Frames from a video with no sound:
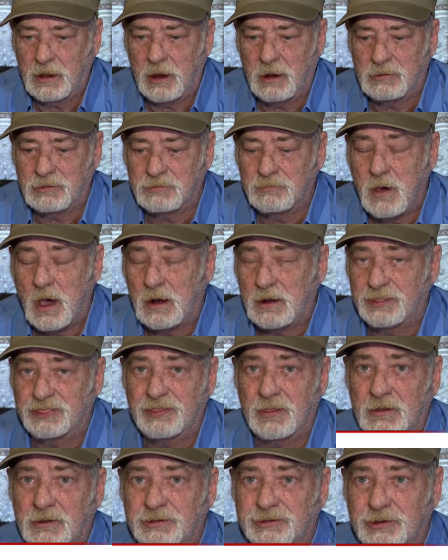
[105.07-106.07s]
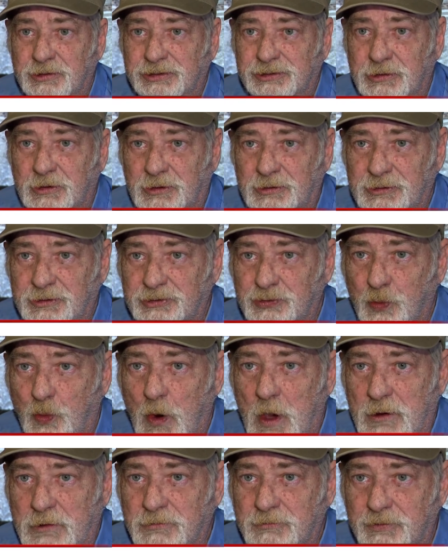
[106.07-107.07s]
Everybody thinks that they're just
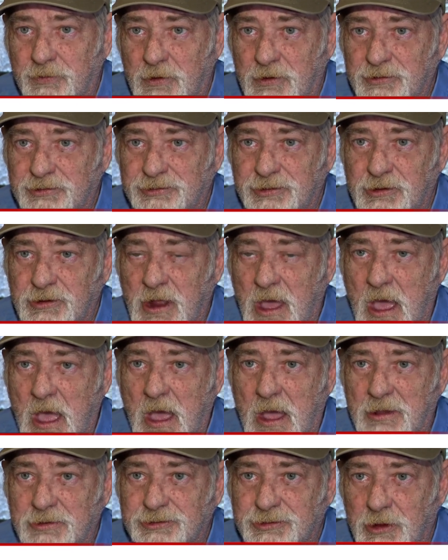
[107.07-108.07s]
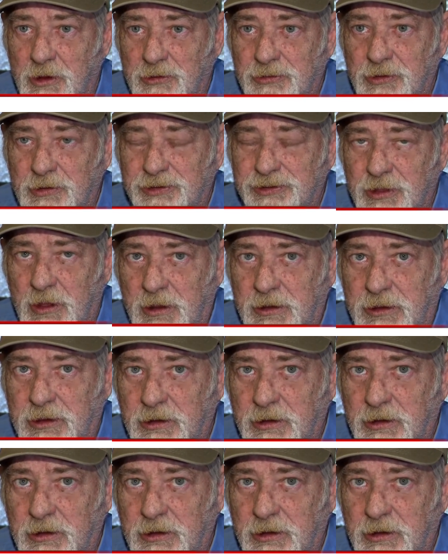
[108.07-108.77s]
waiting for us to die so that they